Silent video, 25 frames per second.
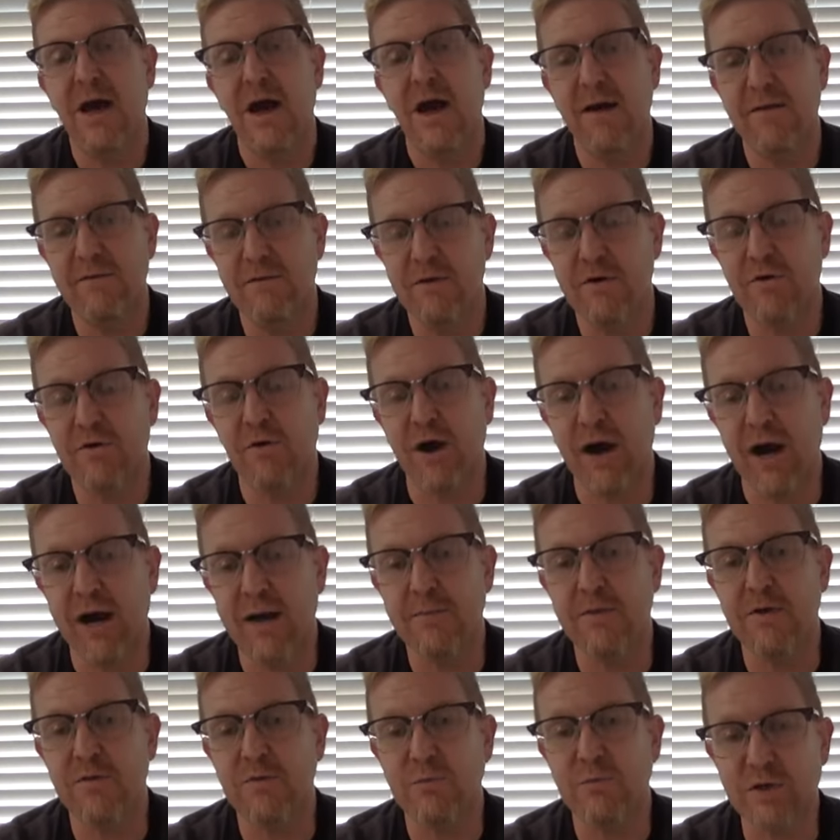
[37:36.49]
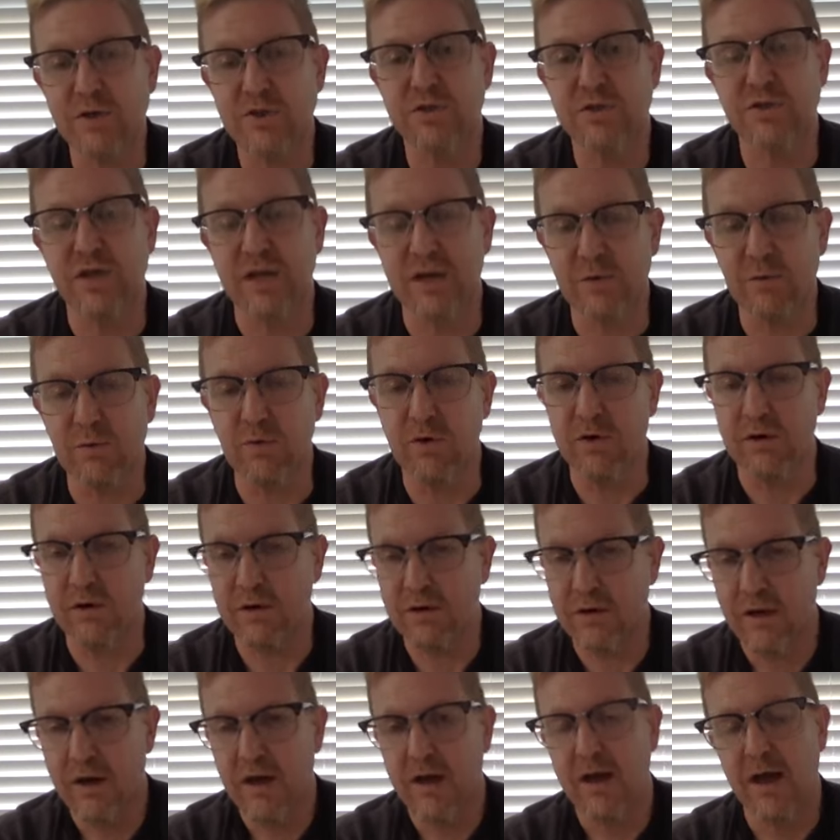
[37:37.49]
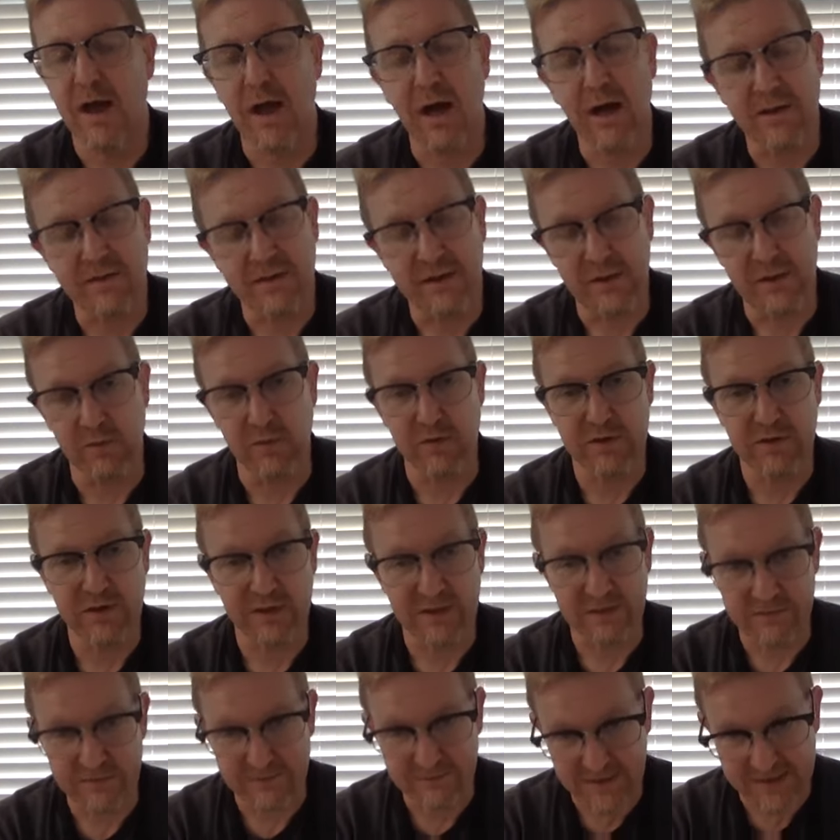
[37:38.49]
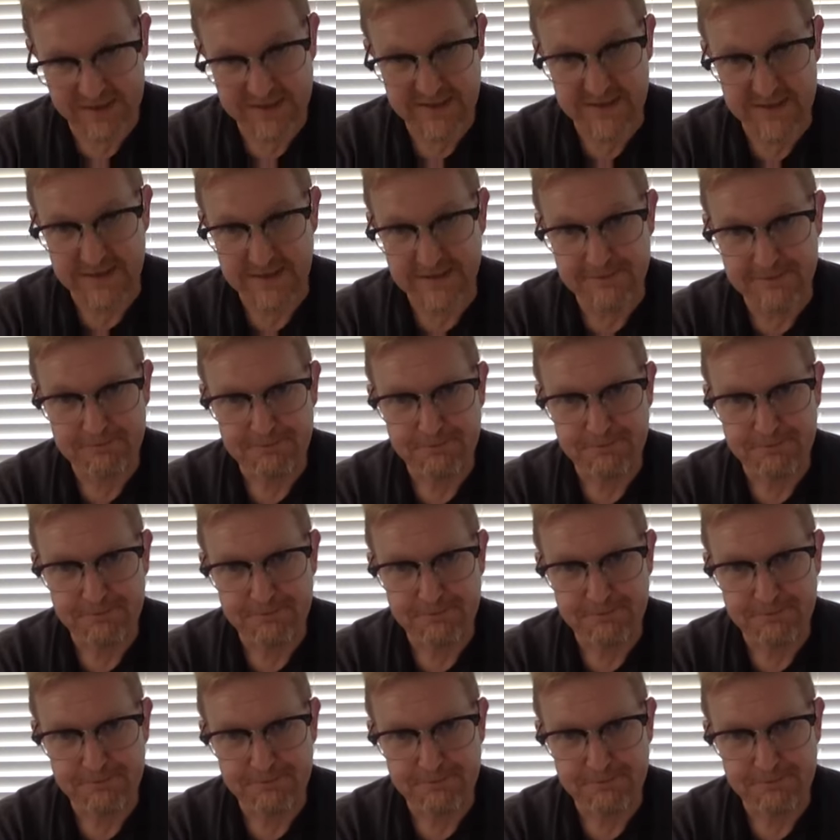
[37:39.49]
of the crime in which they were, uh, they were convicted.